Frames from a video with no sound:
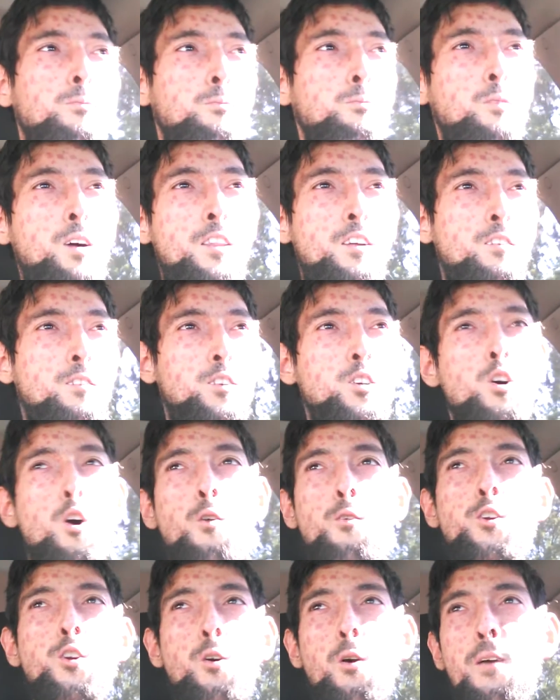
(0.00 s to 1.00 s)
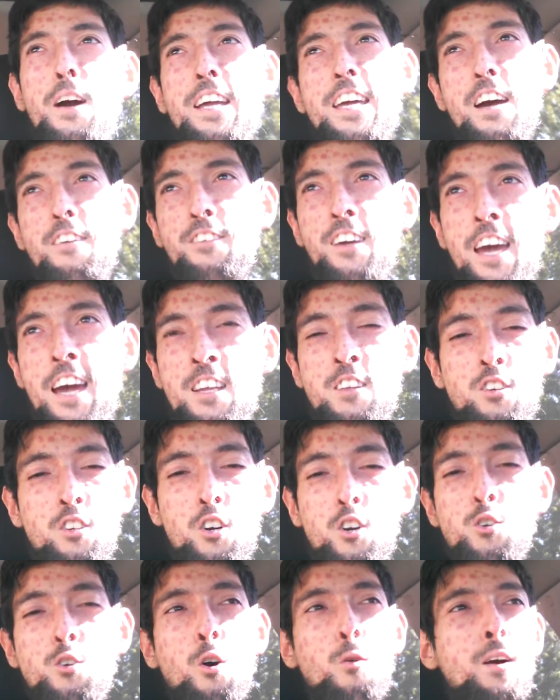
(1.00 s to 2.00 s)
Whether you already have
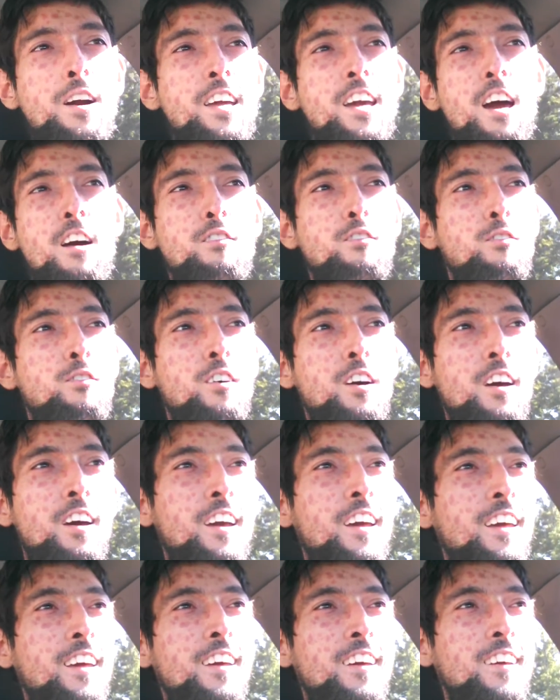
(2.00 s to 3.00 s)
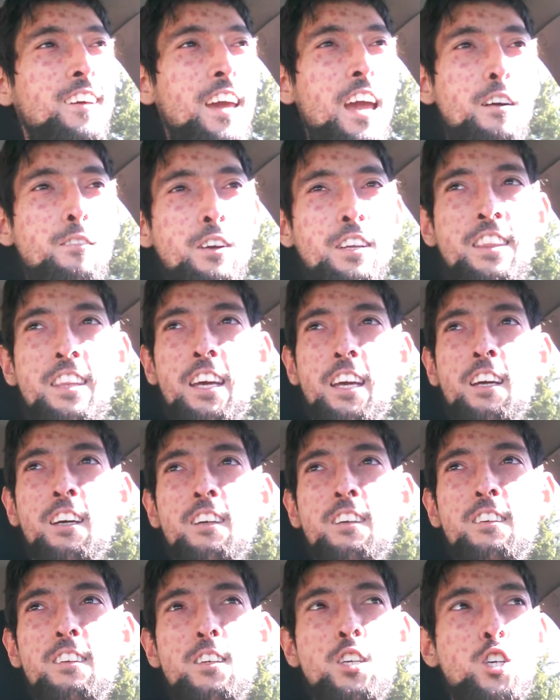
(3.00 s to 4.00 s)
cancer, you already have everything.
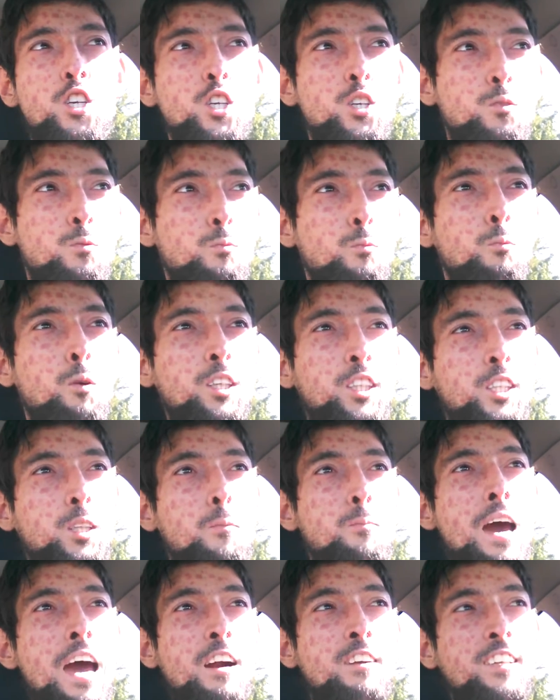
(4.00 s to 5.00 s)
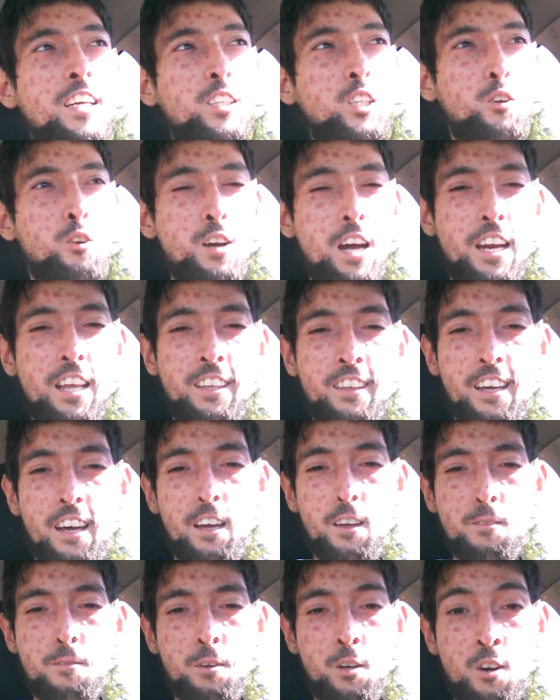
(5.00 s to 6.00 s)
It's just what's the pattern that's creating
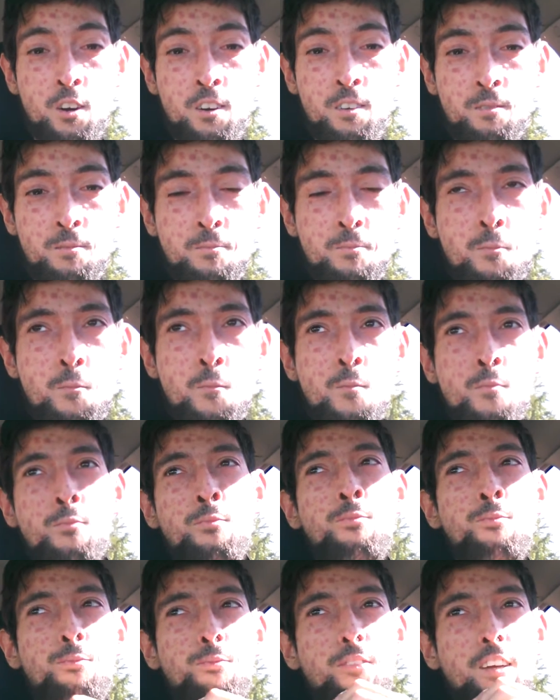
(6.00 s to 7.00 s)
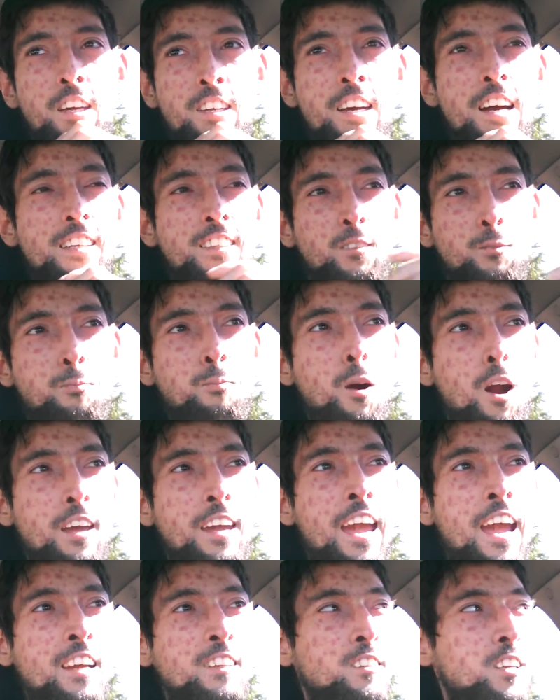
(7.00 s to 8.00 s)
that, you know? And yeah, it's
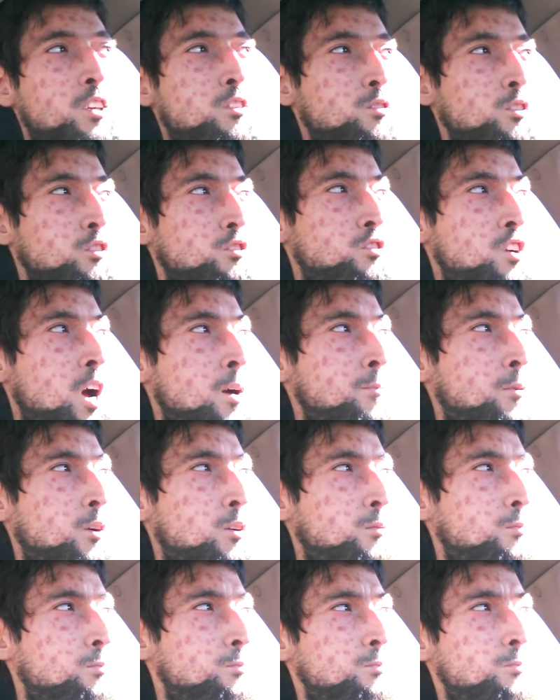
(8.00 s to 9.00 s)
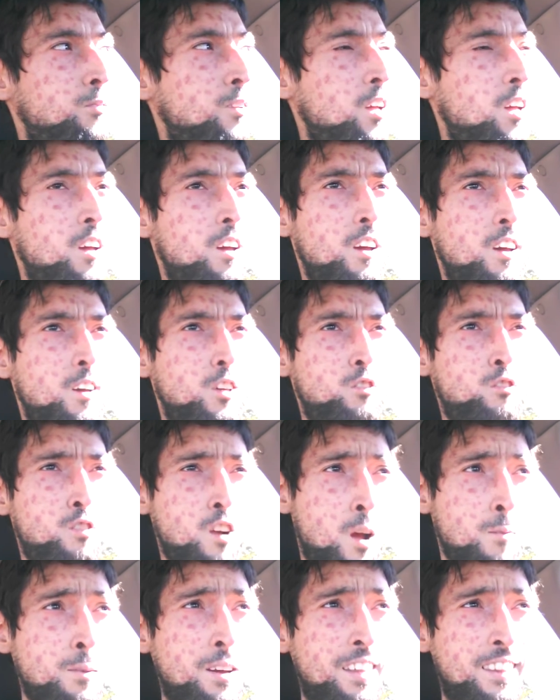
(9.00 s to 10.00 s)
probably ancestral trauma or
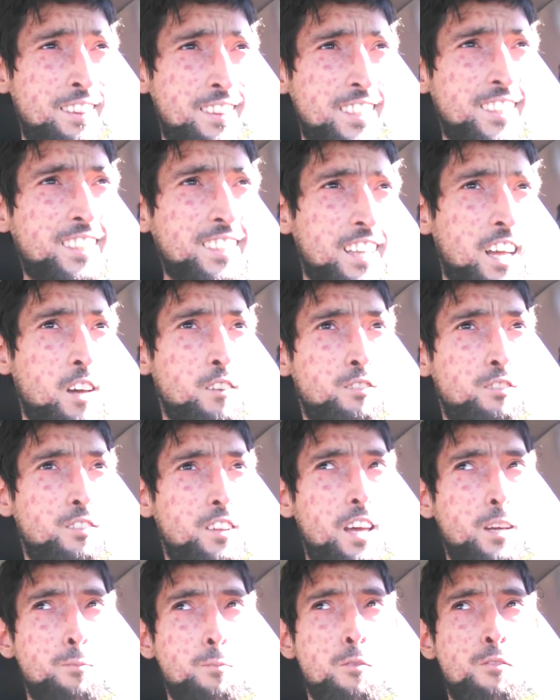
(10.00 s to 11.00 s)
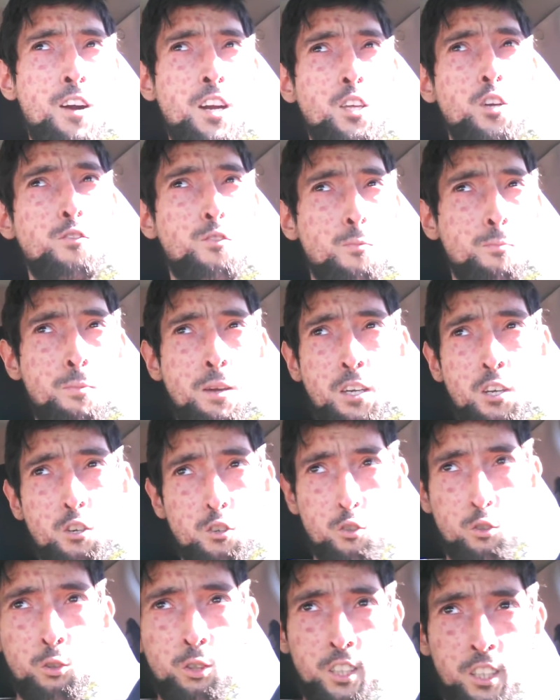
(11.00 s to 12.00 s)
trauma in this life, like preventing you from being your
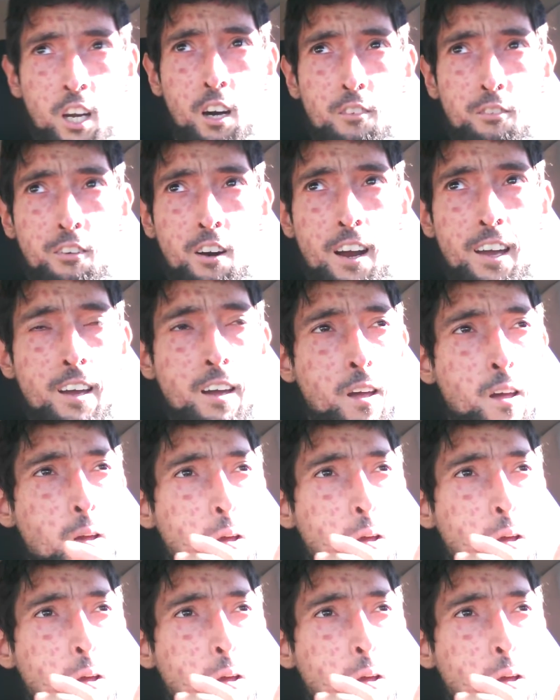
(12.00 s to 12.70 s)
true self, right?